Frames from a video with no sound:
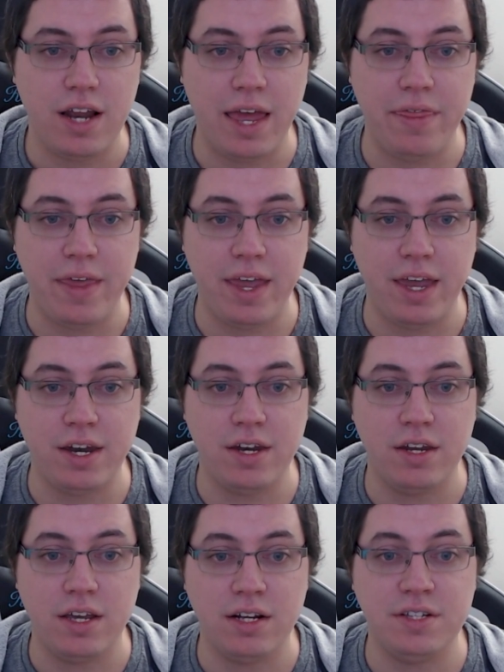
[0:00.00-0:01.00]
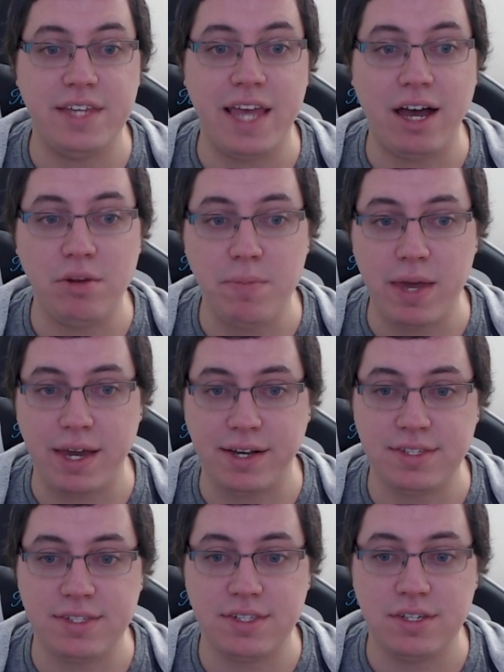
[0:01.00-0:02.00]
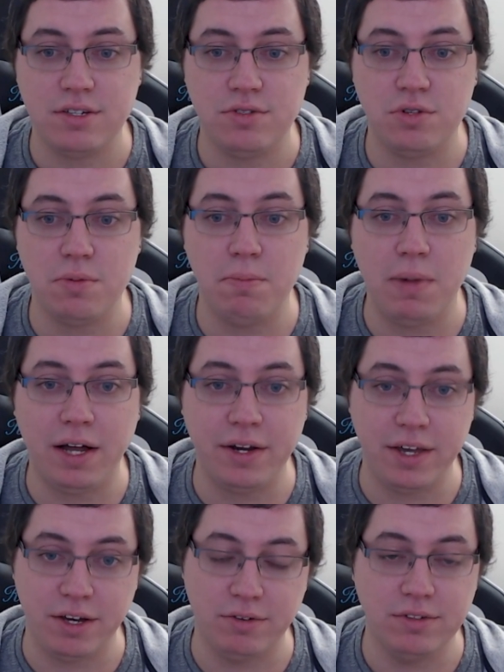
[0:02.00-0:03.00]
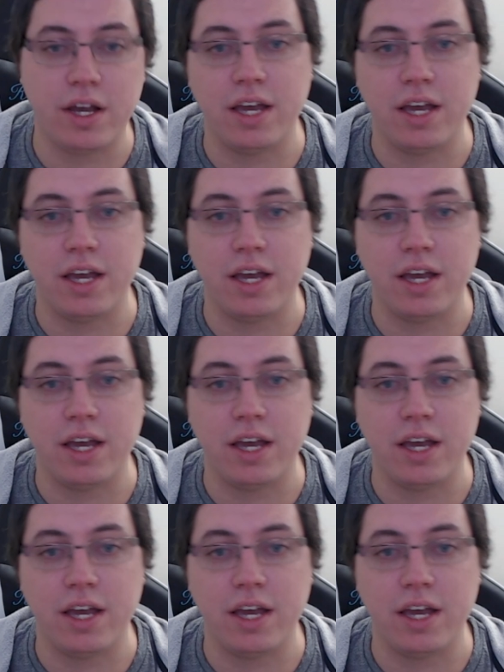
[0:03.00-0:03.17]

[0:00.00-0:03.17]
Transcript: and then down mix to mono.